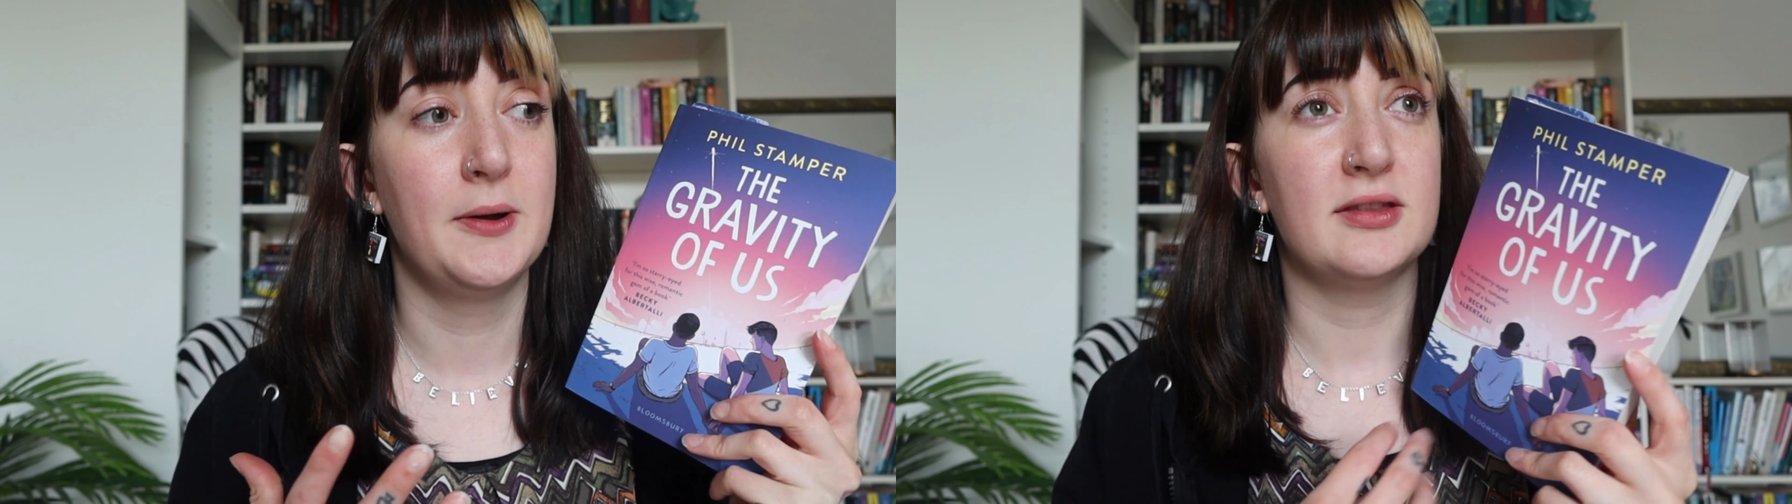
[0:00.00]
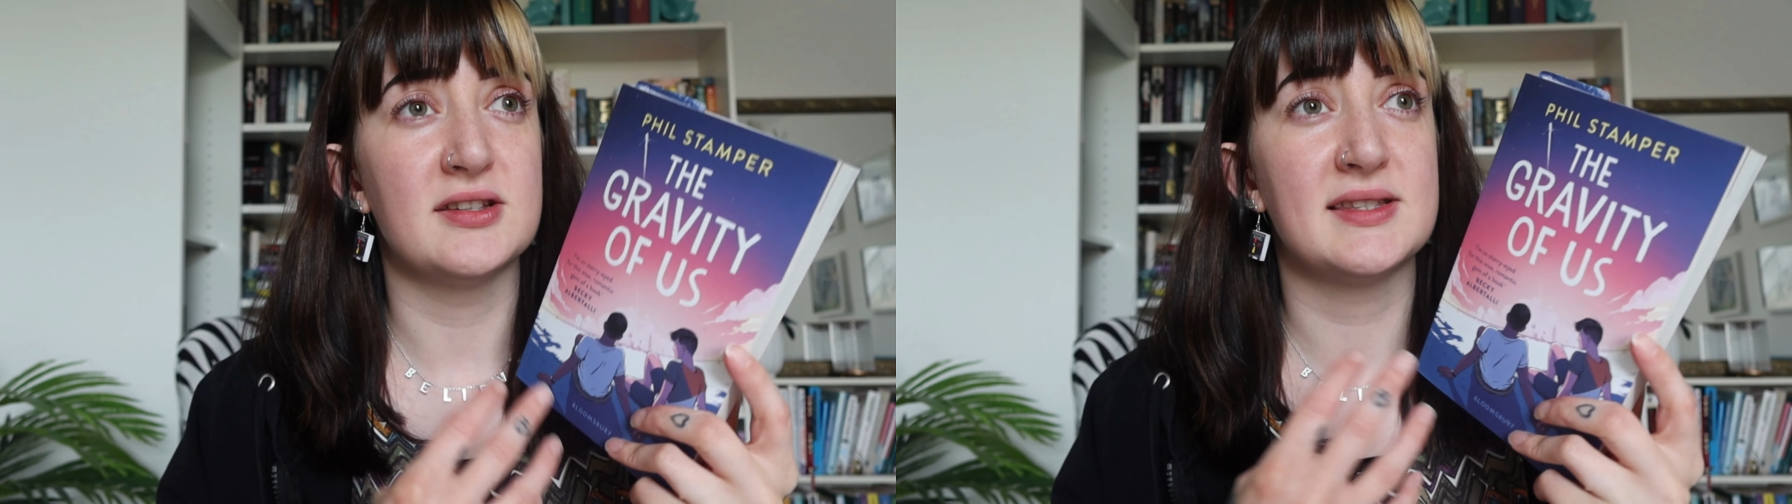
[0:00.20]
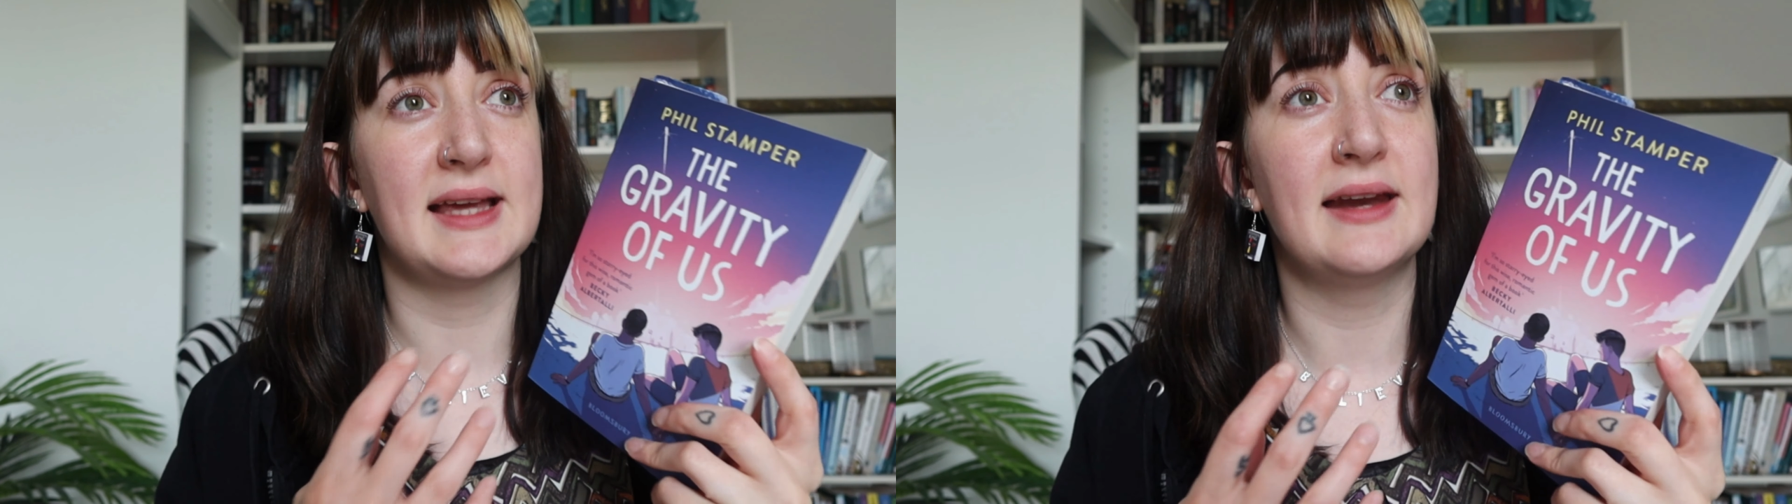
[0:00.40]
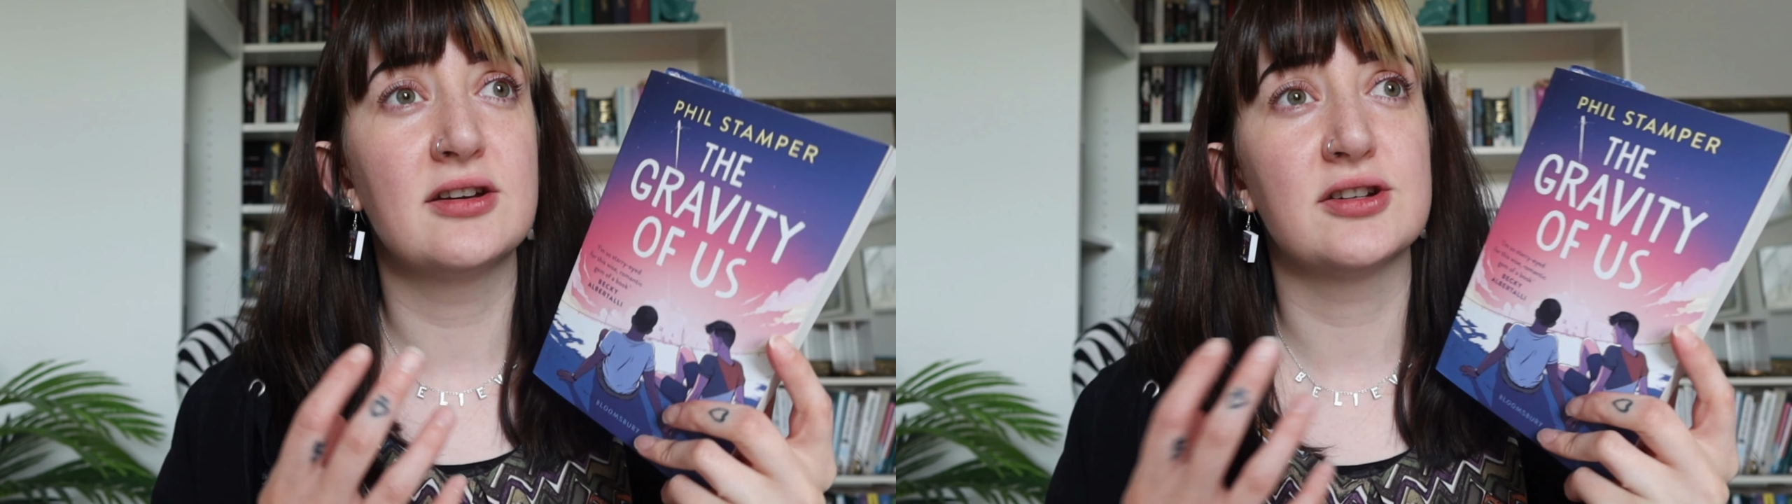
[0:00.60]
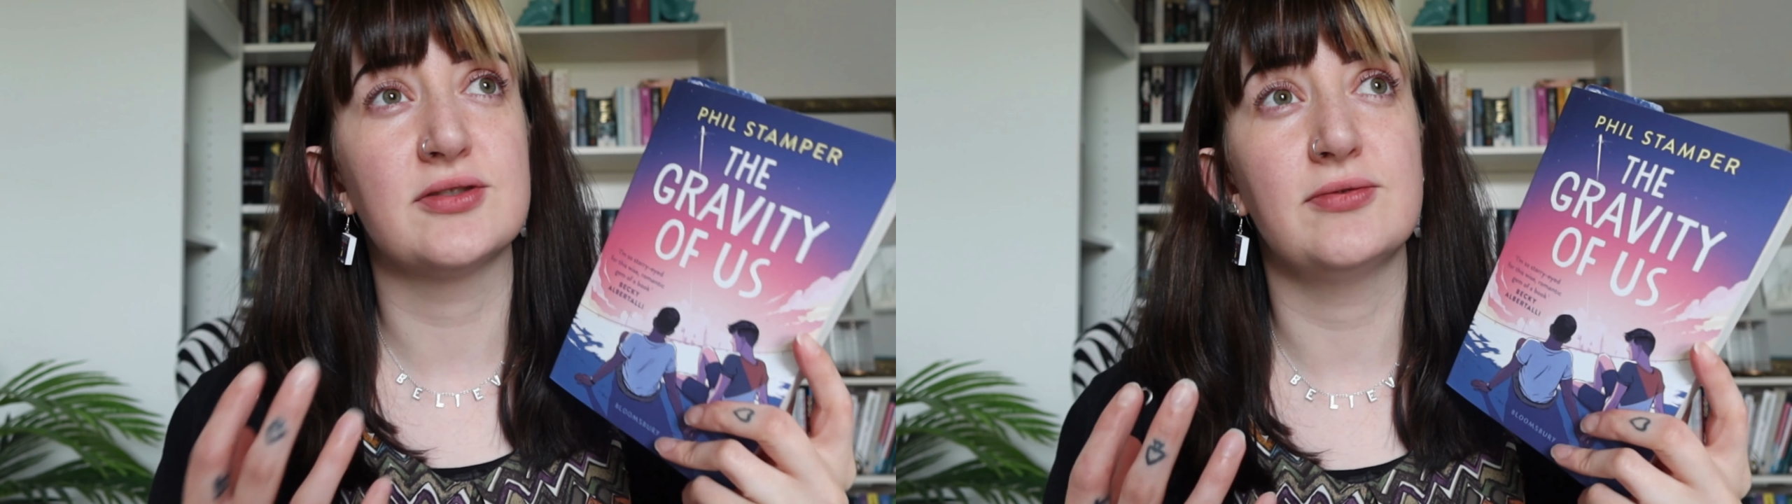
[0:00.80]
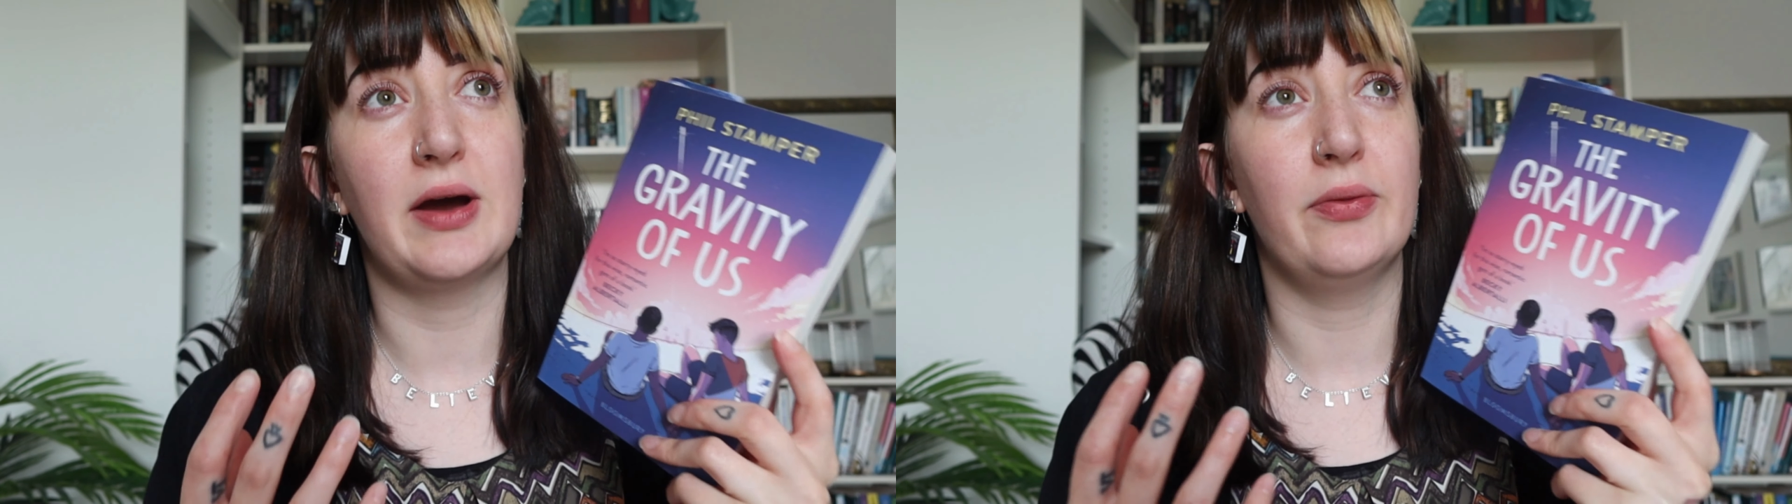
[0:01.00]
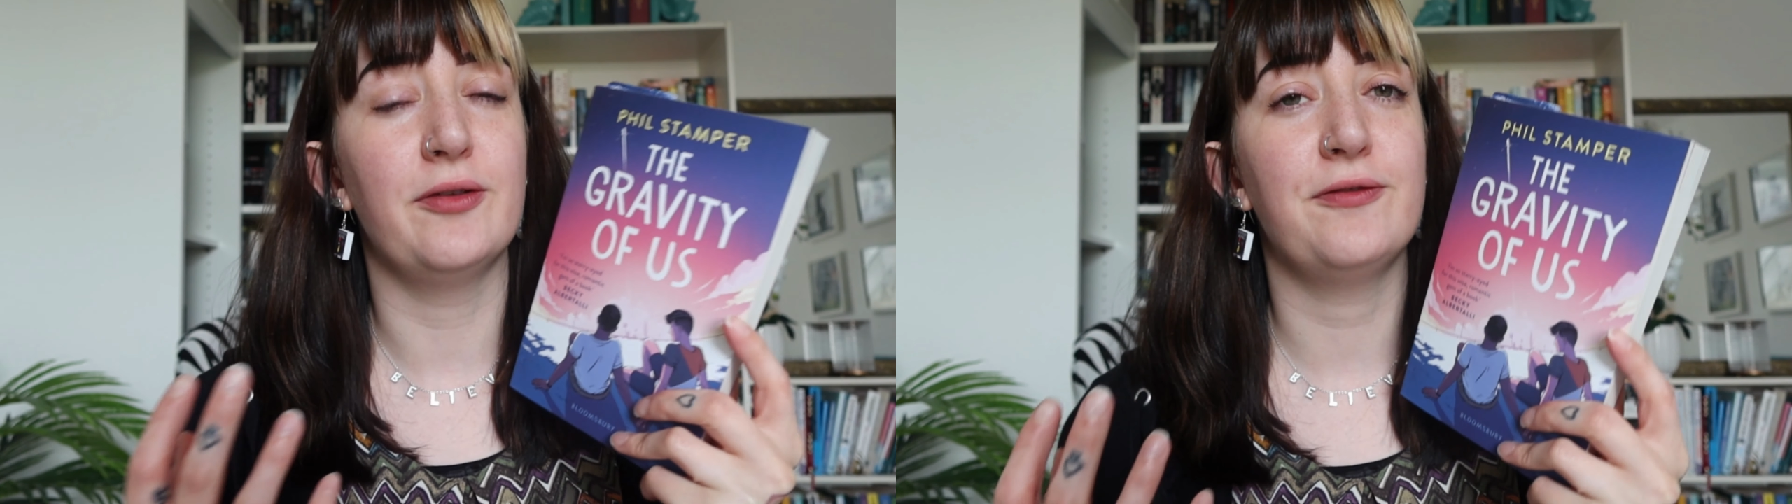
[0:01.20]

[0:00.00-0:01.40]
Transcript: that centers around the